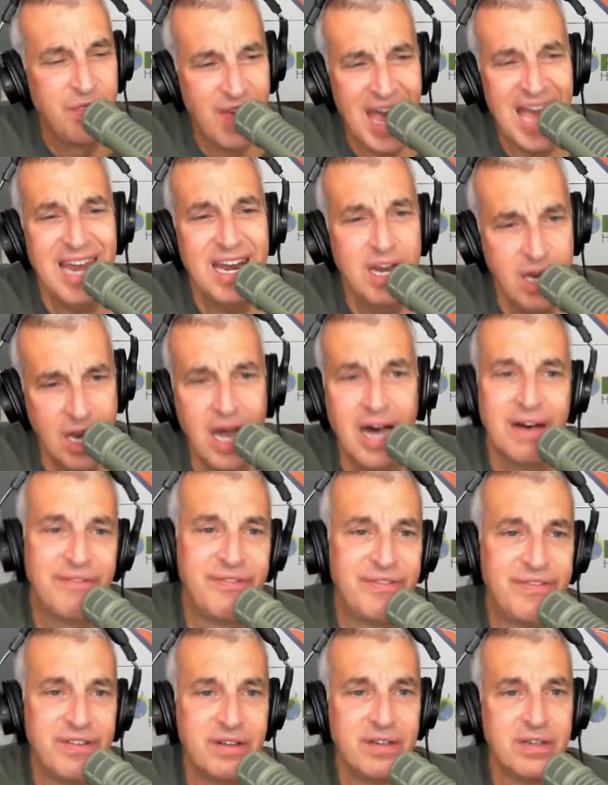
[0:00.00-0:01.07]
that
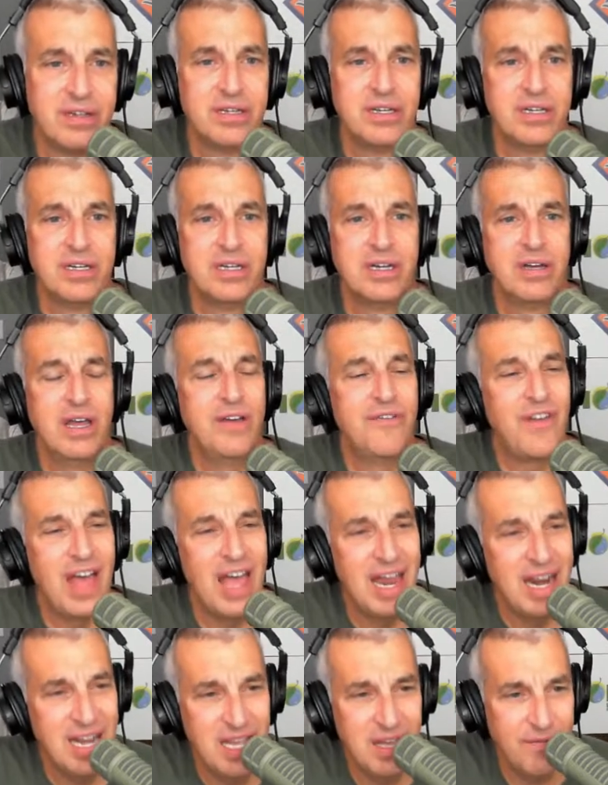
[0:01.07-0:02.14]
enough. If
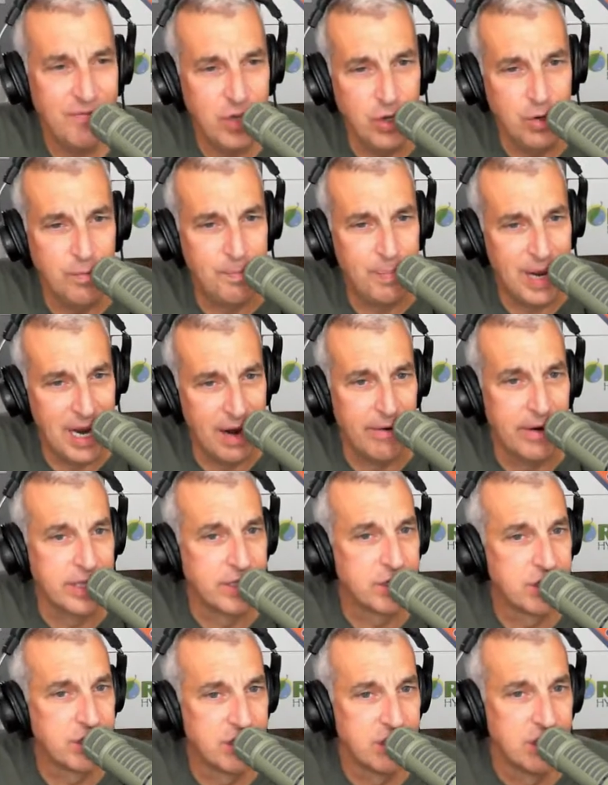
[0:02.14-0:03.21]
any of you
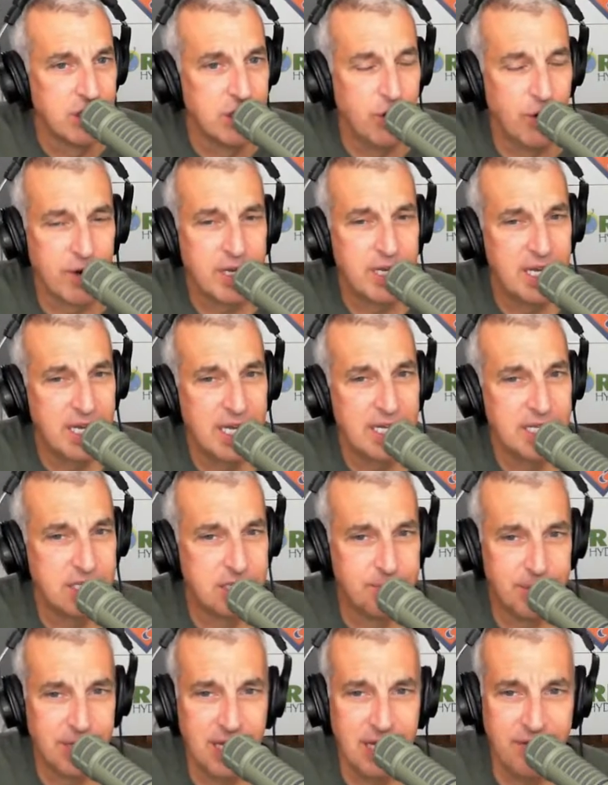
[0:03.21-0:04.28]
parents, your
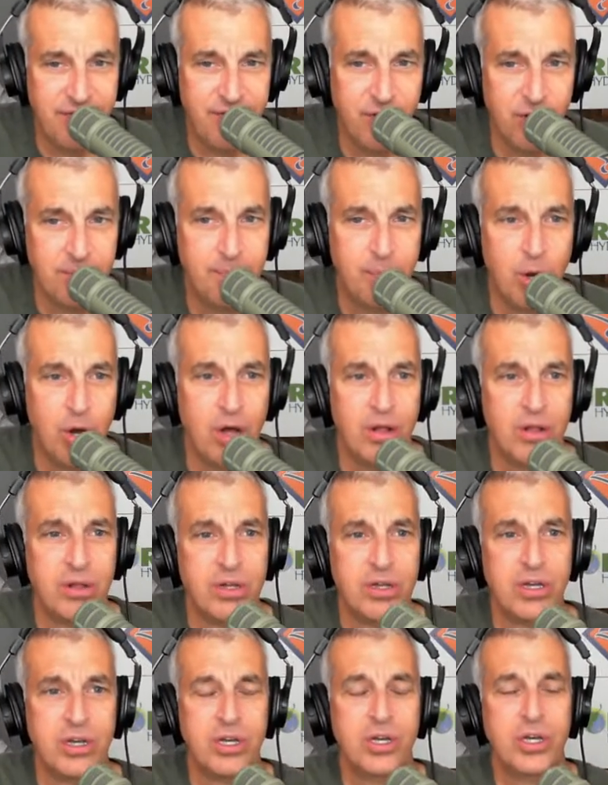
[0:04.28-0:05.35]
kids play football,
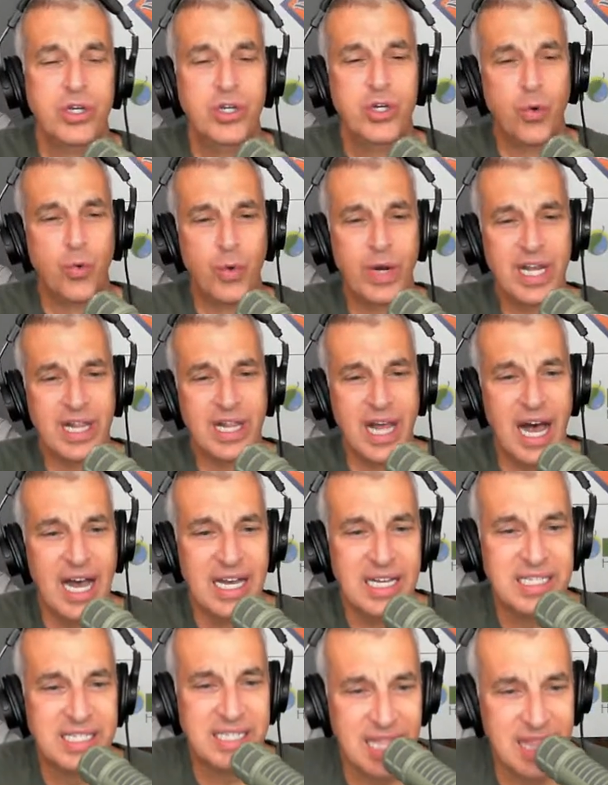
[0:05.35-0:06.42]
you
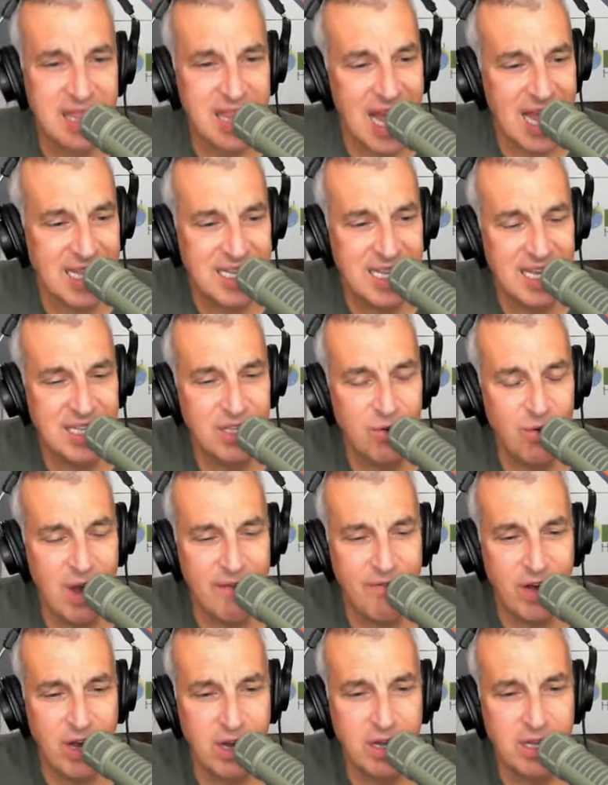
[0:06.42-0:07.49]
realize
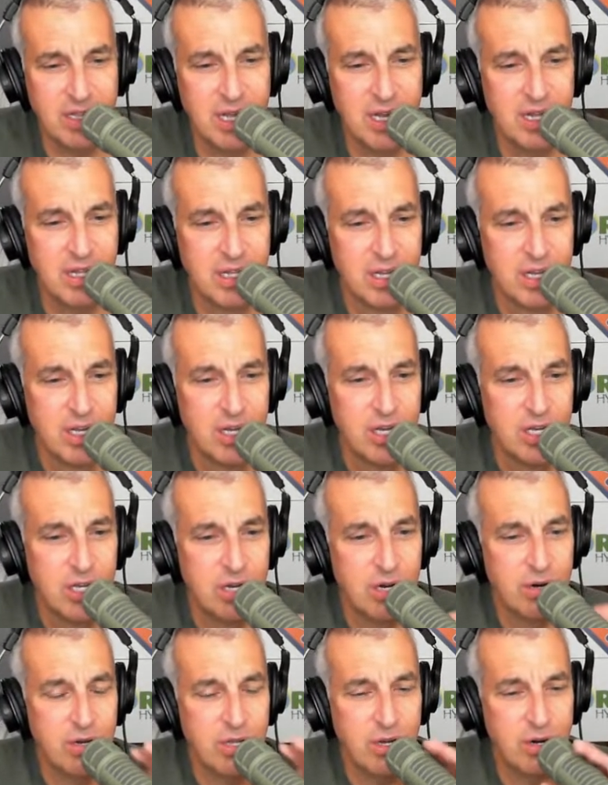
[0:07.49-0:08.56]
that
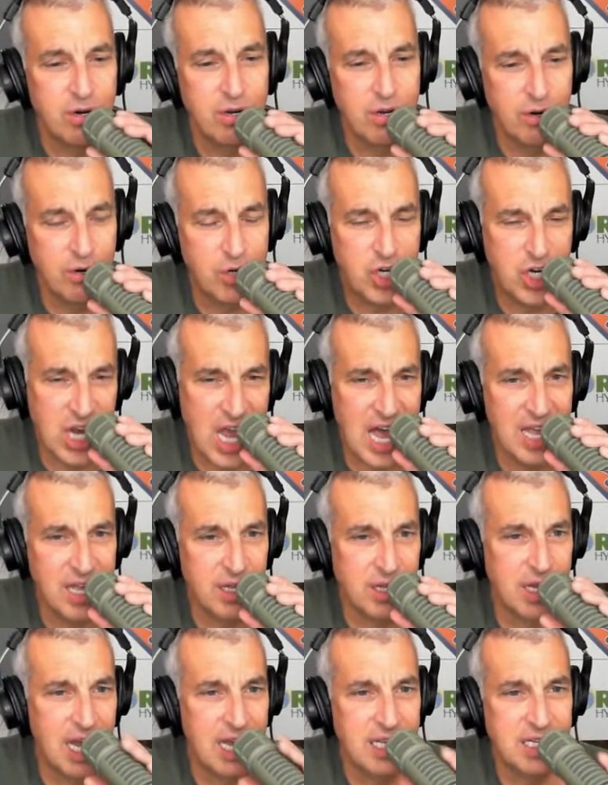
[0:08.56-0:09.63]
your
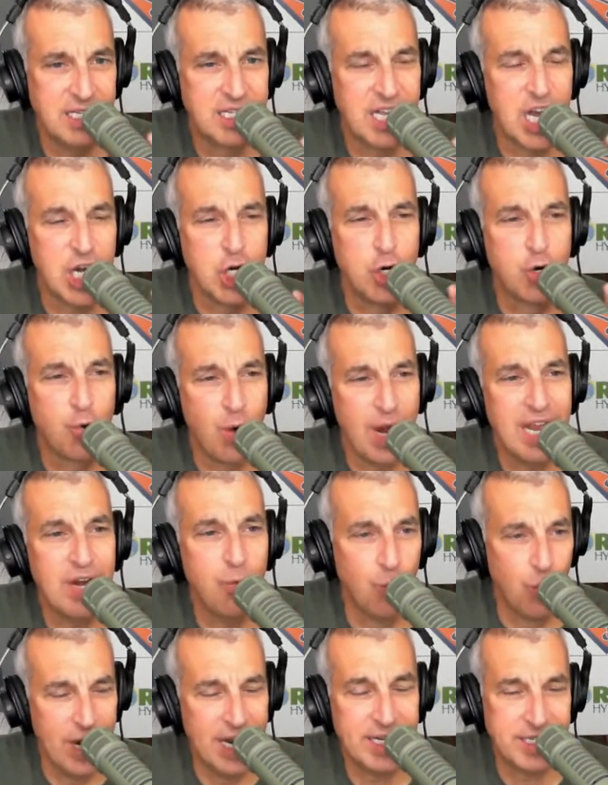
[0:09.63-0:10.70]
child is at
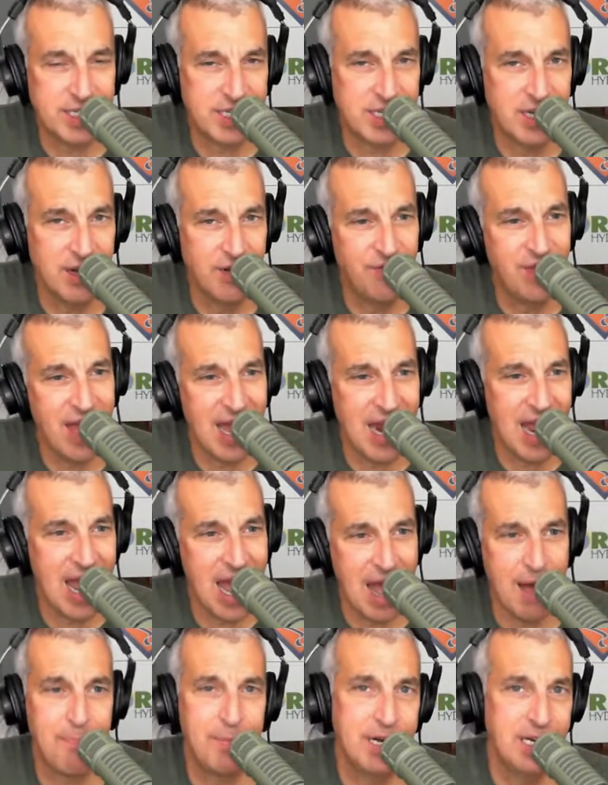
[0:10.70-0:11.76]
great risk of that
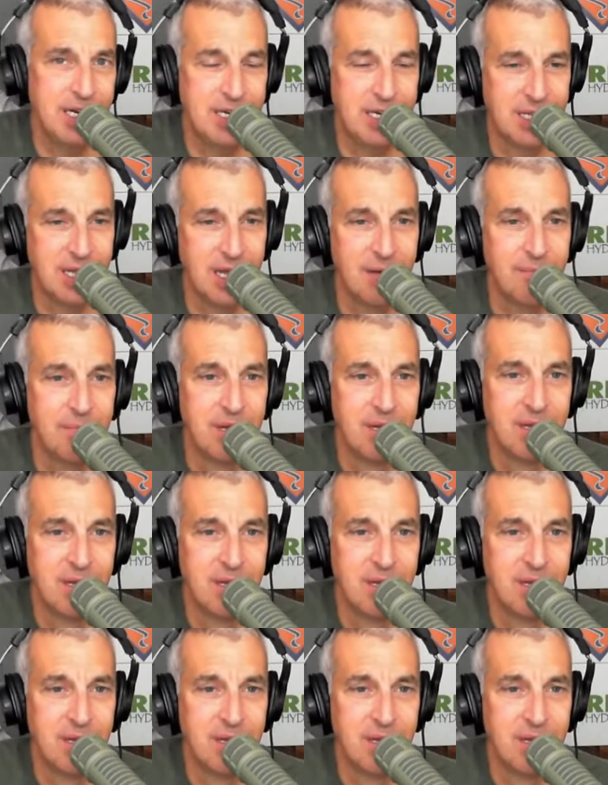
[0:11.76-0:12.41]
happening to them.